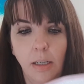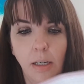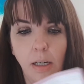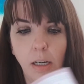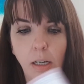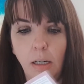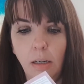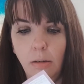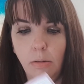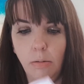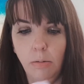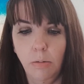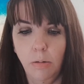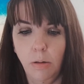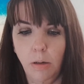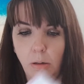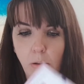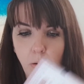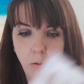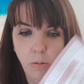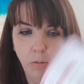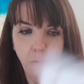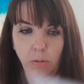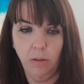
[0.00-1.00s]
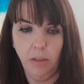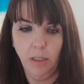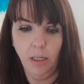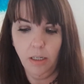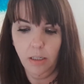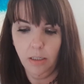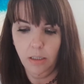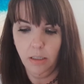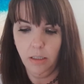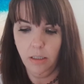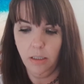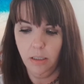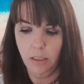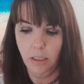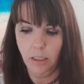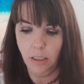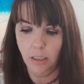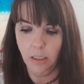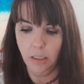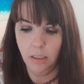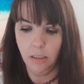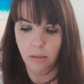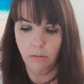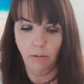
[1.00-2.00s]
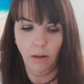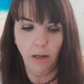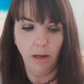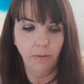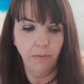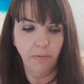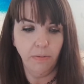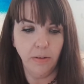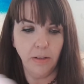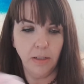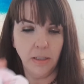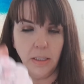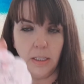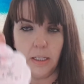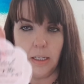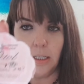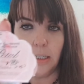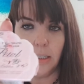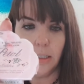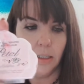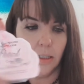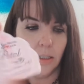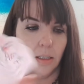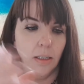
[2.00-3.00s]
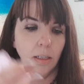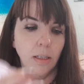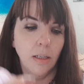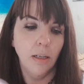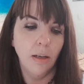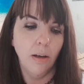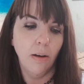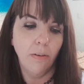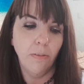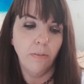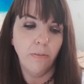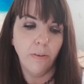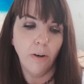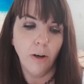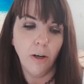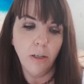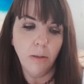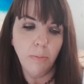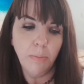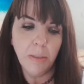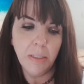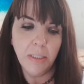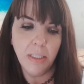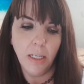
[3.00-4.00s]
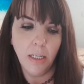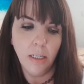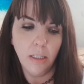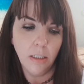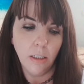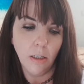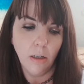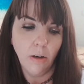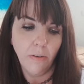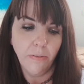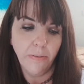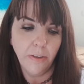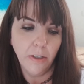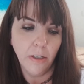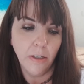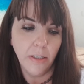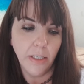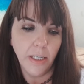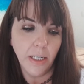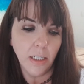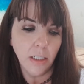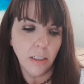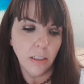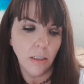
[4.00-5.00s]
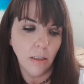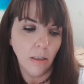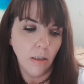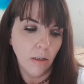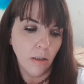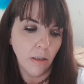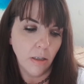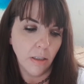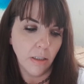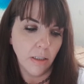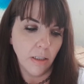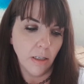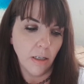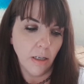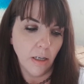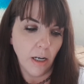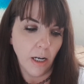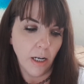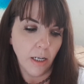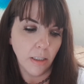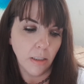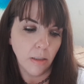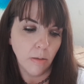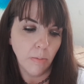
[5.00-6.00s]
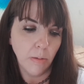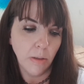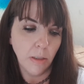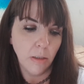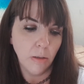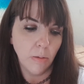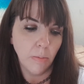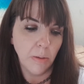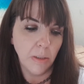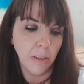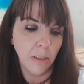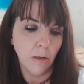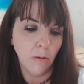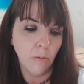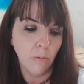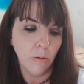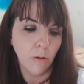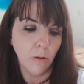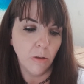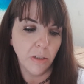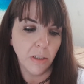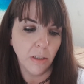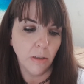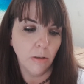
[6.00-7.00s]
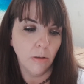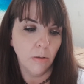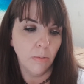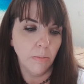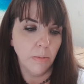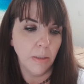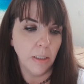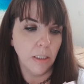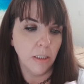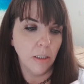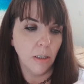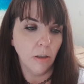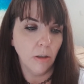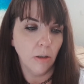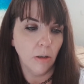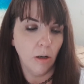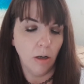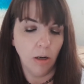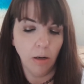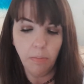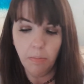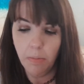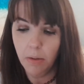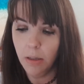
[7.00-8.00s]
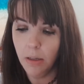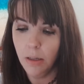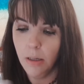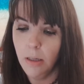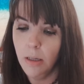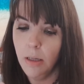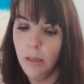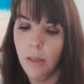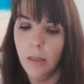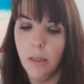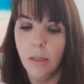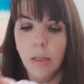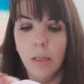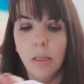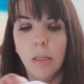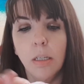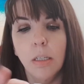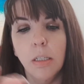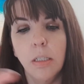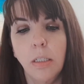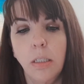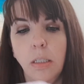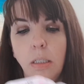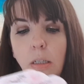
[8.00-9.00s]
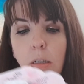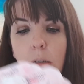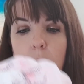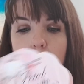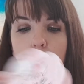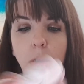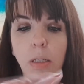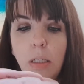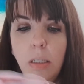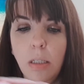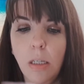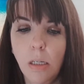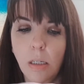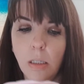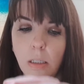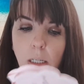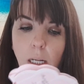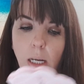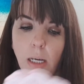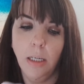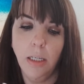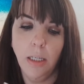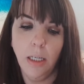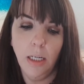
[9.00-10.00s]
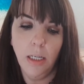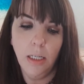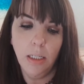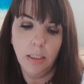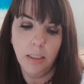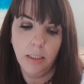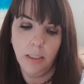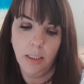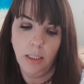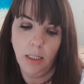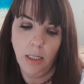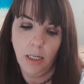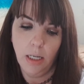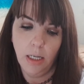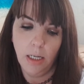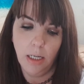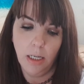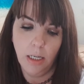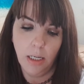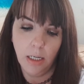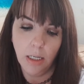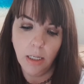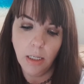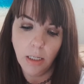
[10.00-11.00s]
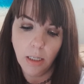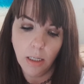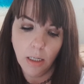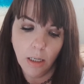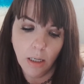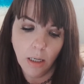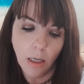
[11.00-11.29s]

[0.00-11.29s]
Oh, that is sticking to everything. 40% off your next order at www.roseandcompany.com. So this looks like it's a